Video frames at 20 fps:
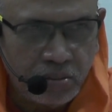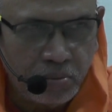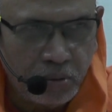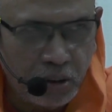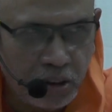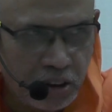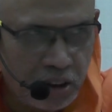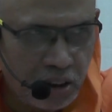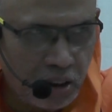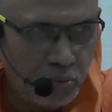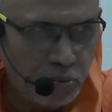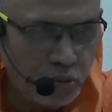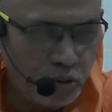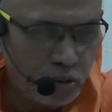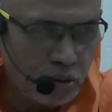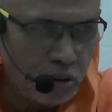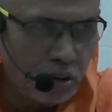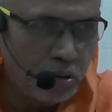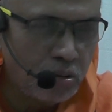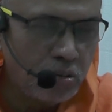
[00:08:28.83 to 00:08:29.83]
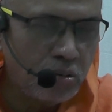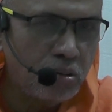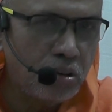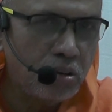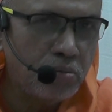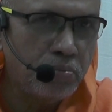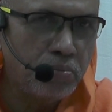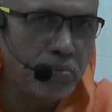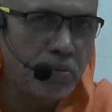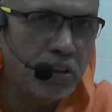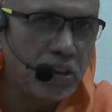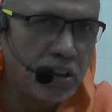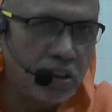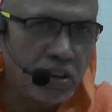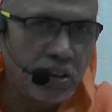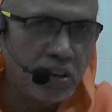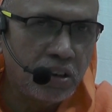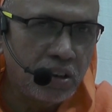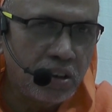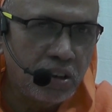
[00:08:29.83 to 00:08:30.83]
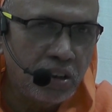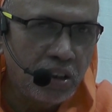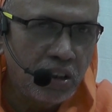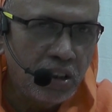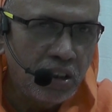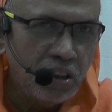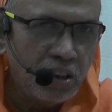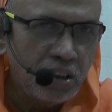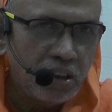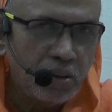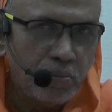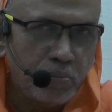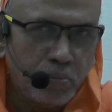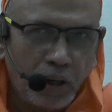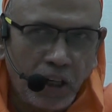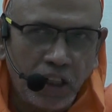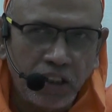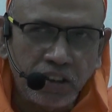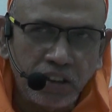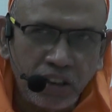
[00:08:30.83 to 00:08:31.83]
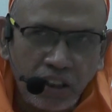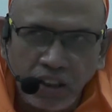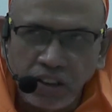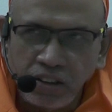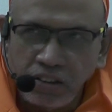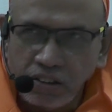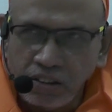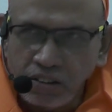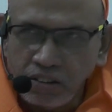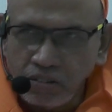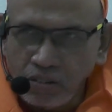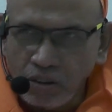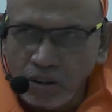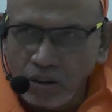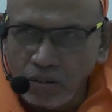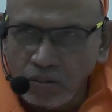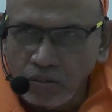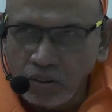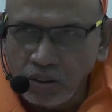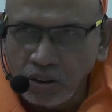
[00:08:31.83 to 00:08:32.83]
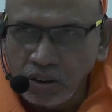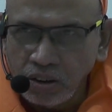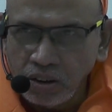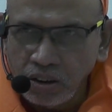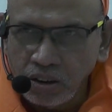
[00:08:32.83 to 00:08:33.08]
By the time you conclude M, the Prajna is resolved.